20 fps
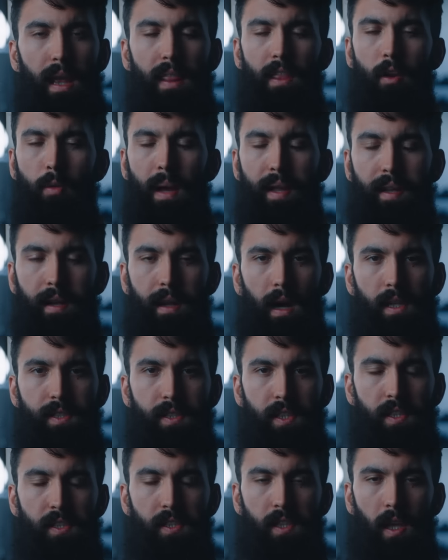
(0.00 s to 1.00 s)
In their
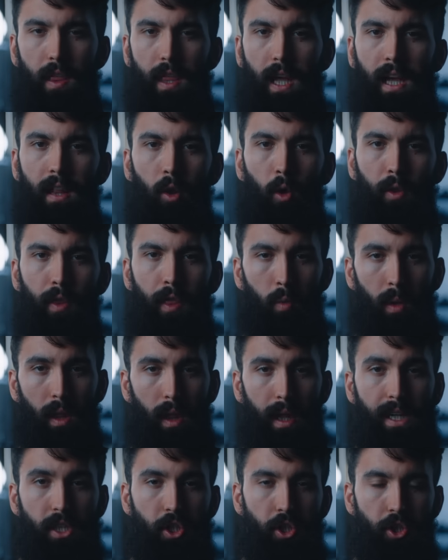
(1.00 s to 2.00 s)
meta-analysis, they looked at the
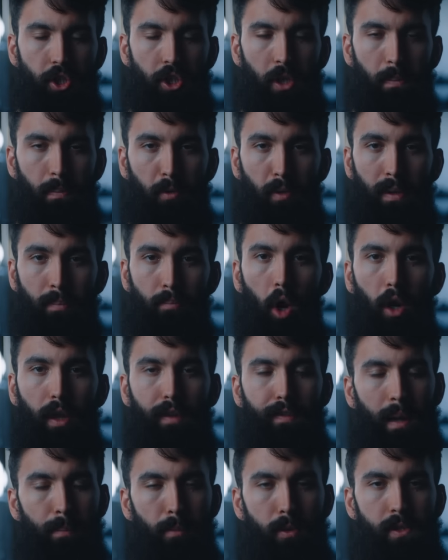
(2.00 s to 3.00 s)
relationship between
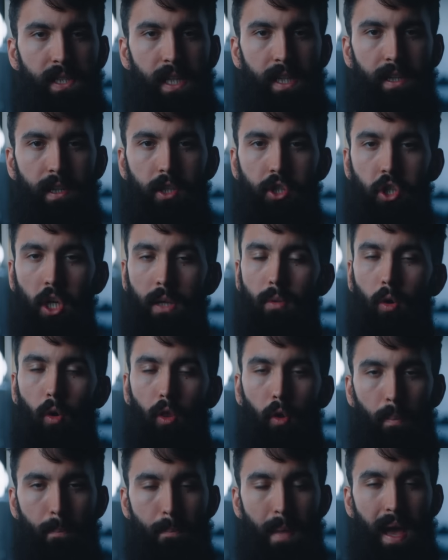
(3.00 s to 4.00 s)
body fat percentage in
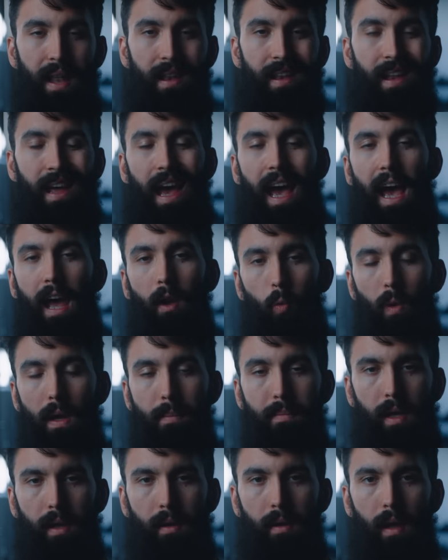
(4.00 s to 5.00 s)
both men and
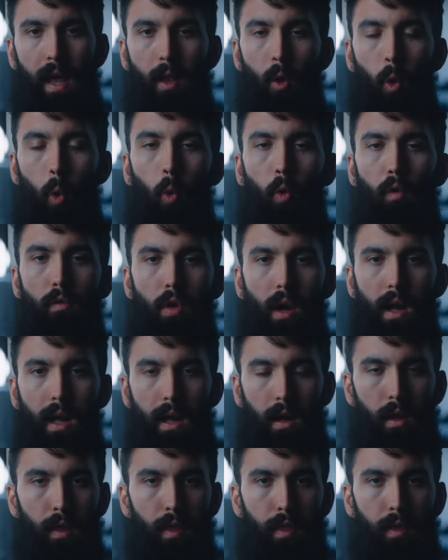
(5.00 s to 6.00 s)
women and overall
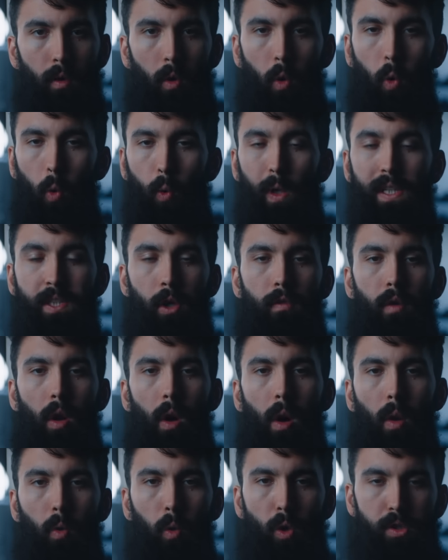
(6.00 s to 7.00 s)
health, or risk of
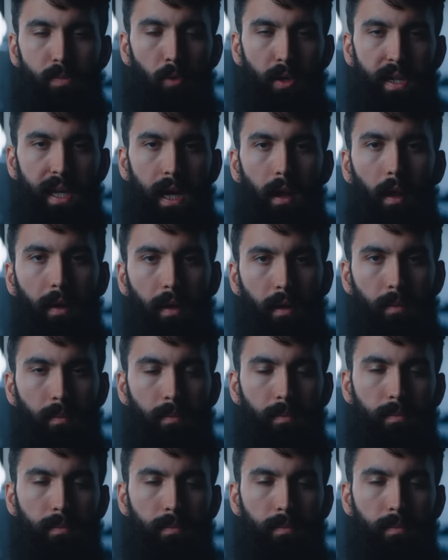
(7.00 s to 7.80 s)
all-cause mortality.